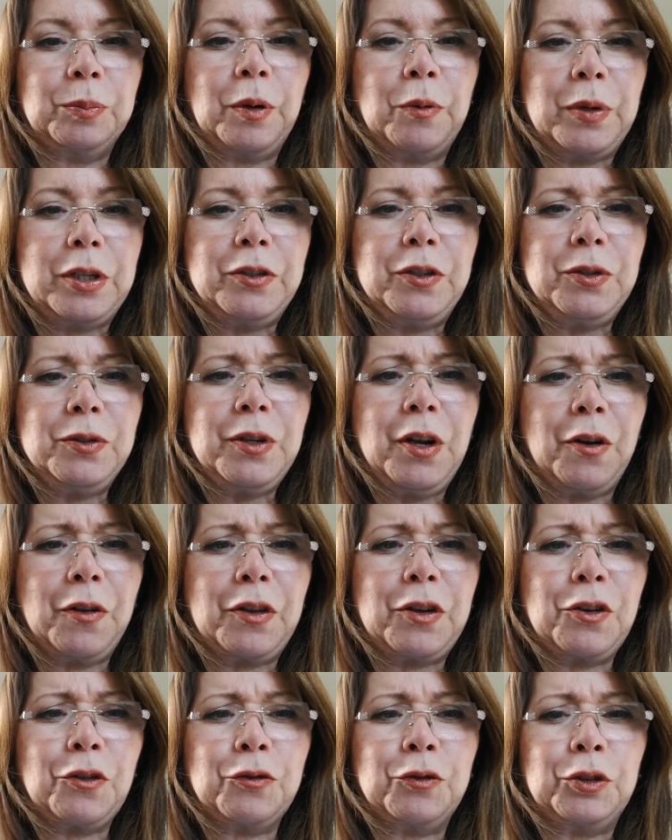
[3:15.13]
but we do know
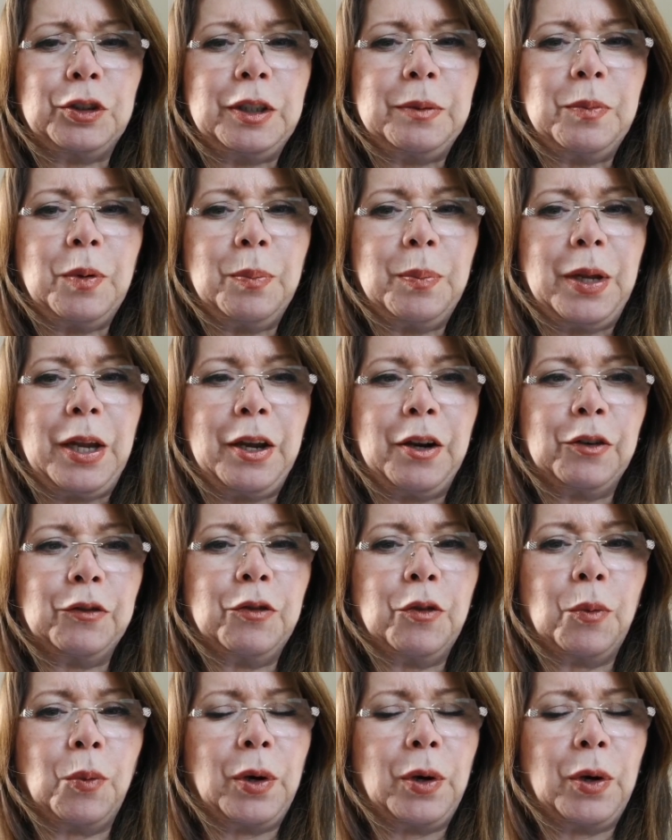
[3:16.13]
that you're fully prepared for